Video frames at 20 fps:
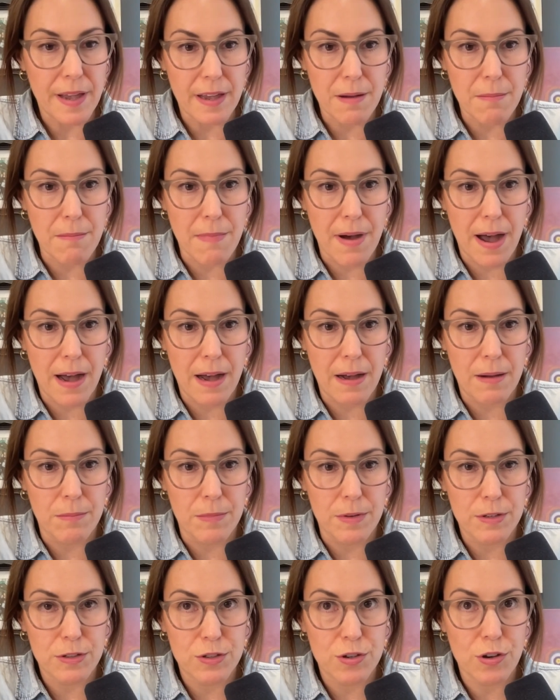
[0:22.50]
being a
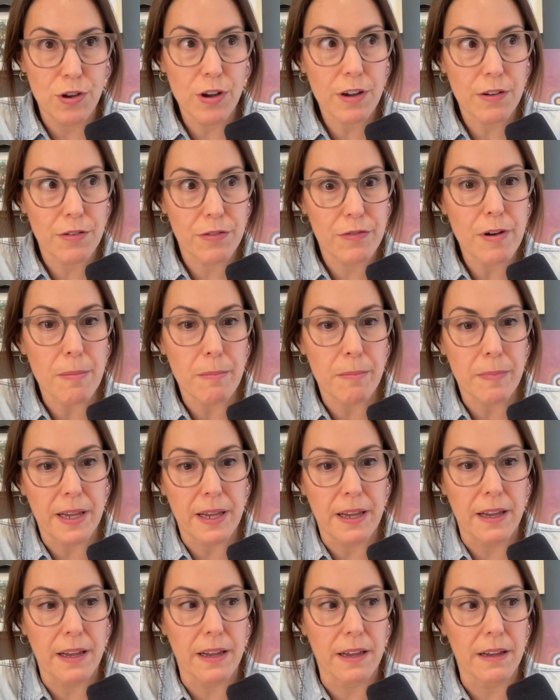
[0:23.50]
mom took
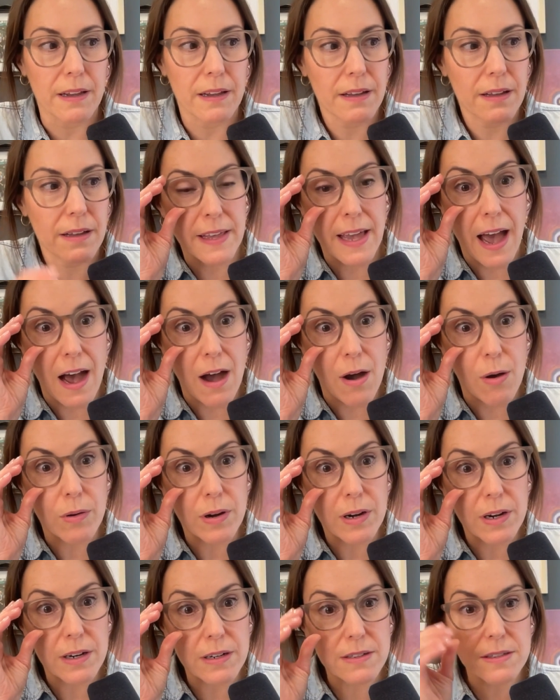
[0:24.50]
from me the
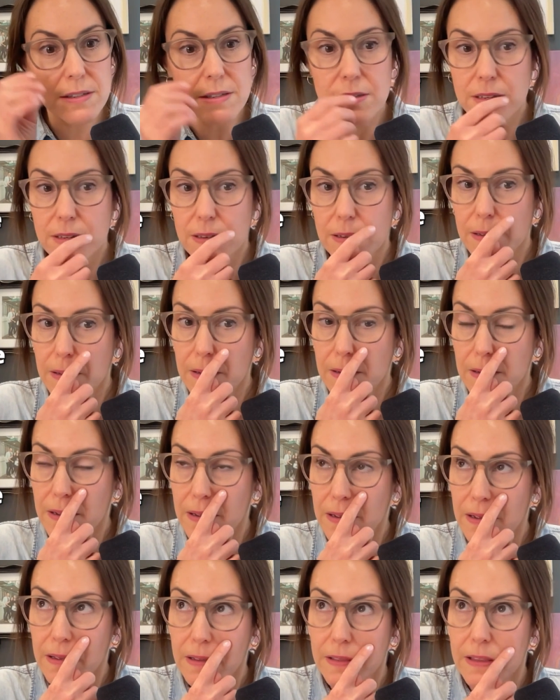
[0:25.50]
hours
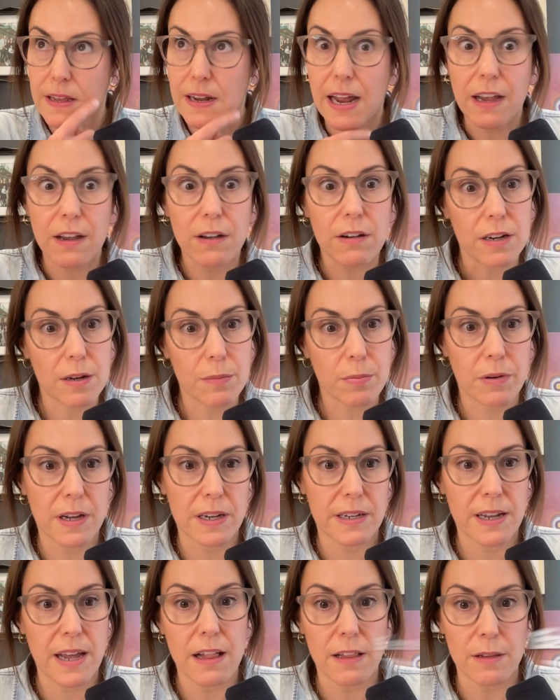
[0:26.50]
that I could
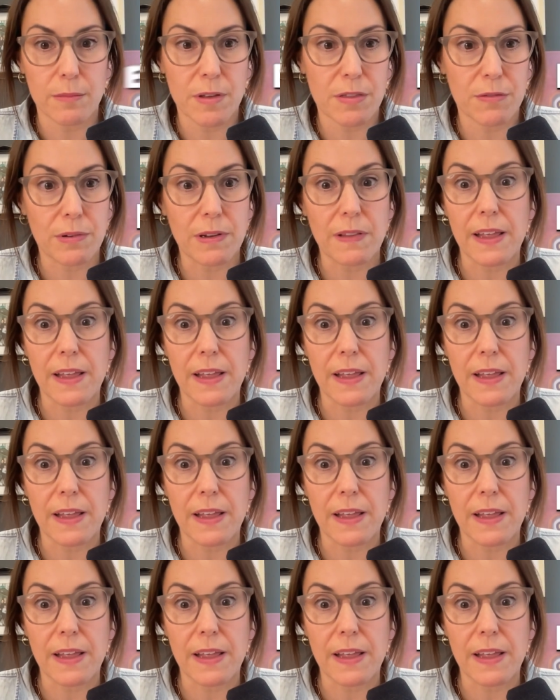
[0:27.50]
have put into element